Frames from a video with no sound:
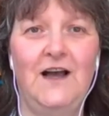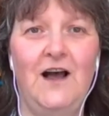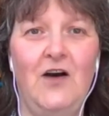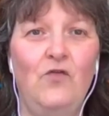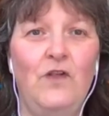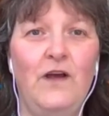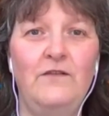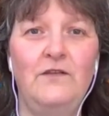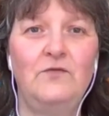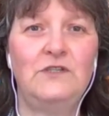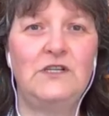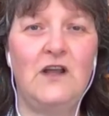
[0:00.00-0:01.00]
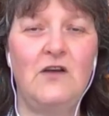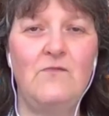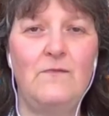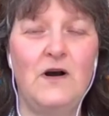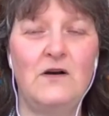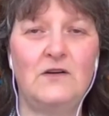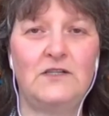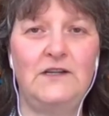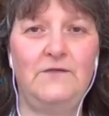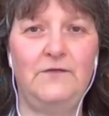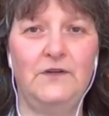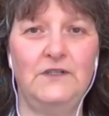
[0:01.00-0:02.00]
Although there was no marked
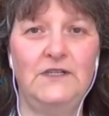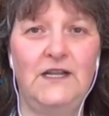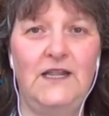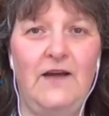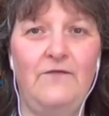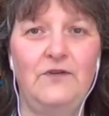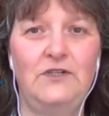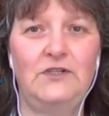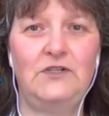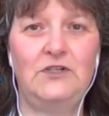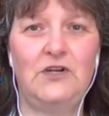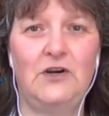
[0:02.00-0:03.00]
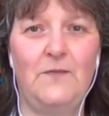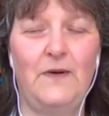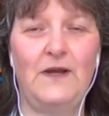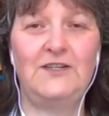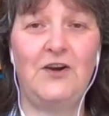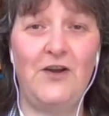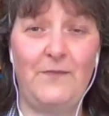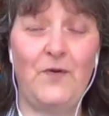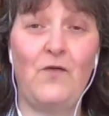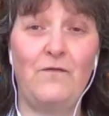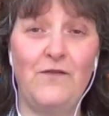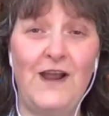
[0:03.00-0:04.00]
difference in the average by type
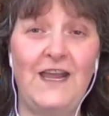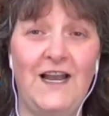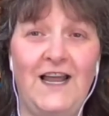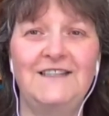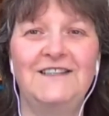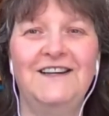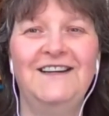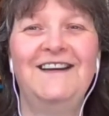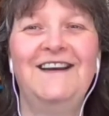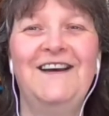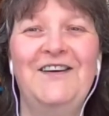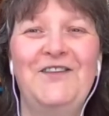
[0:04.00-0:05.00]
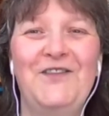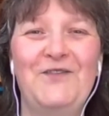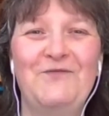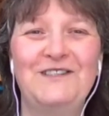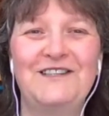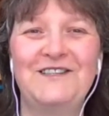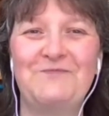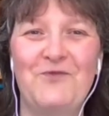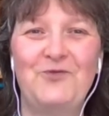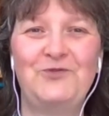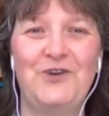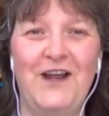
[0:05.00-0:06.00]
of regulator, there was a
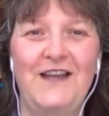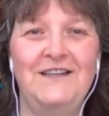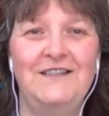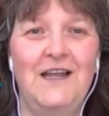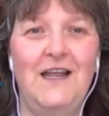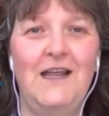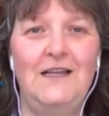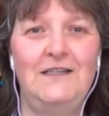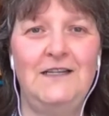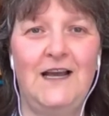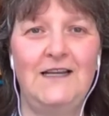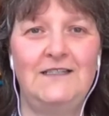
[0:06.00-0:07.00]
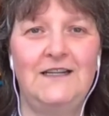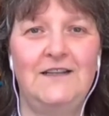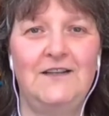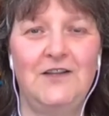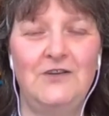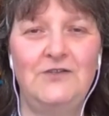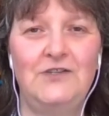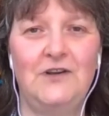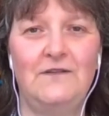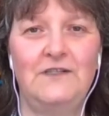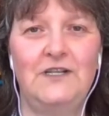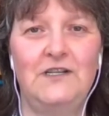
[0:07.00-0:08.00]
small trend indicating that those
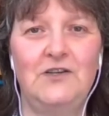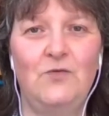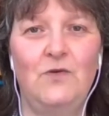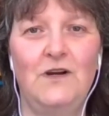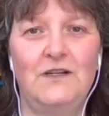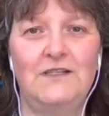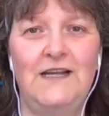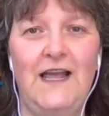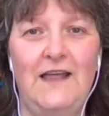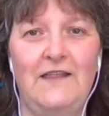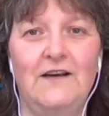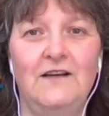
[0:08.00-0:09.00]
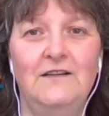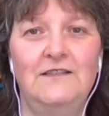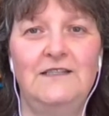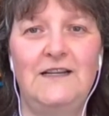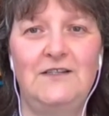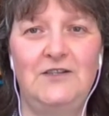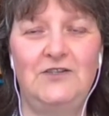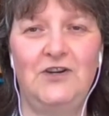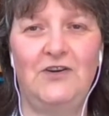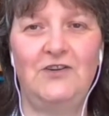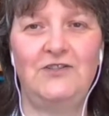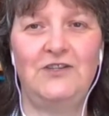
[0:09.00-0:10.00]
services who work together tend to
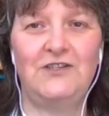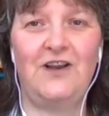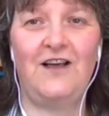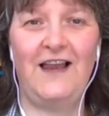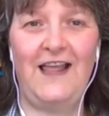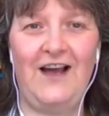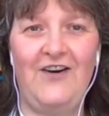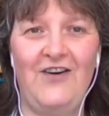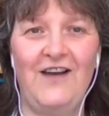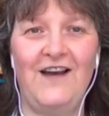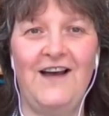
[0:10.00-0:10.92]
charge a slightly higher